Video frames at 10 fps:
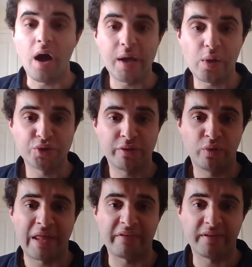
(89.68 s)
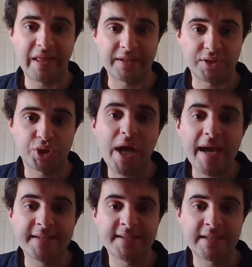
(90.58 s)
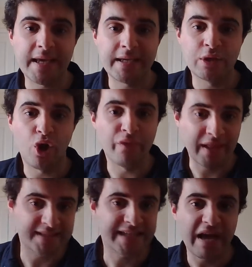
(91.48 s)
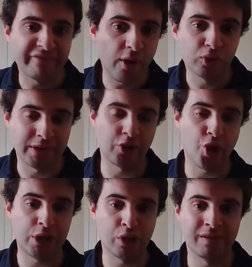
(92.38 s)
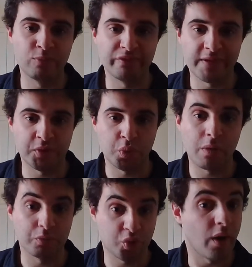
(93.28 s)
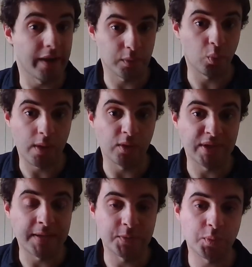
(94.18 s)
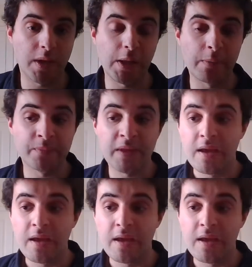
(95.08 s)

I also thought that chase scene on that scaffolding early on in the movie as well was quite well done as well.